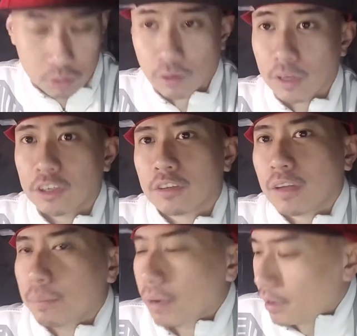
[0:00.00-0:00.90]
So I just
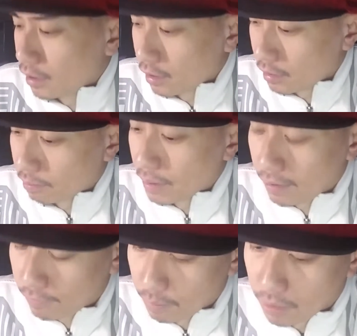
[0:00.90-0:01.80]
got
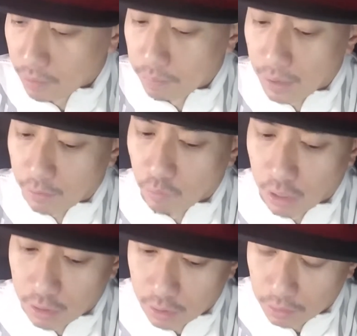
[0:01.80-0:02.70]
back from my bike
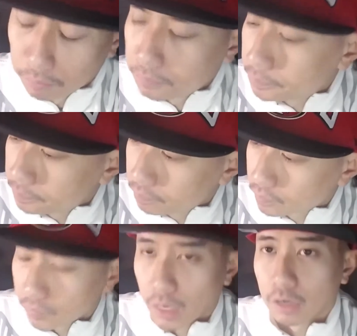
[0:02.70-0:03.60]
ride. I
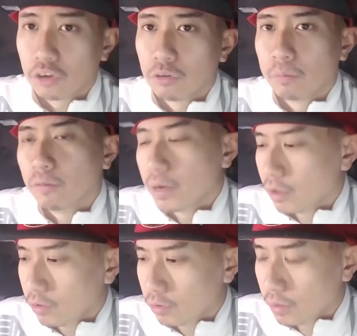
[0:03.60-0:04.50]
actually went
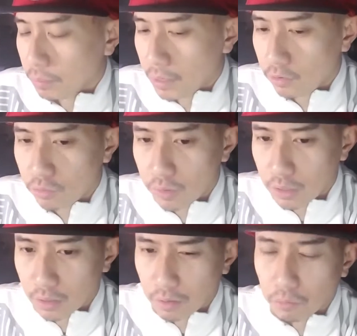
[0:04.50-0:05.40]
onto the main
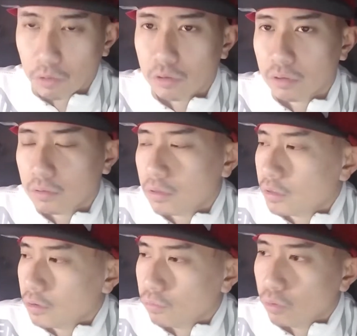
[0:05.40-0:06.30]
street. I rode
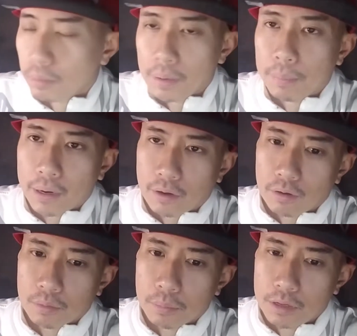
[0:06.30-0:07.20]
on my bike on
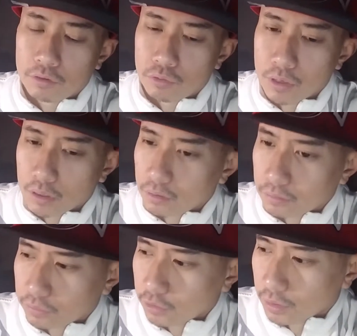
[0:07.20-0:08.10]
the main street
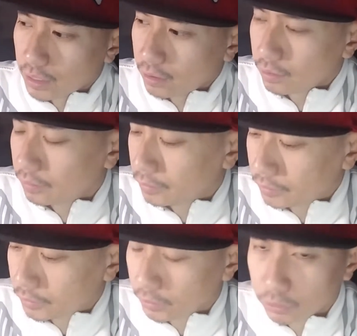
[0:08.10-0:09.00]
for like
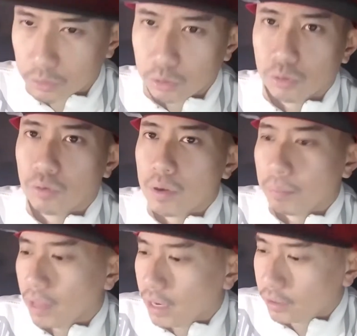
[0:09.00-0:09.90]
2 or 3
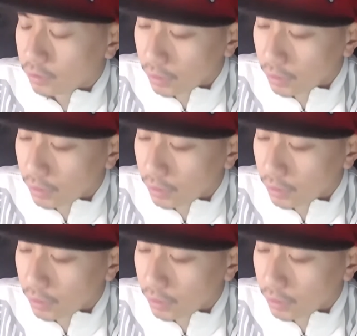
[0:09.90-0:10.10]
blocks.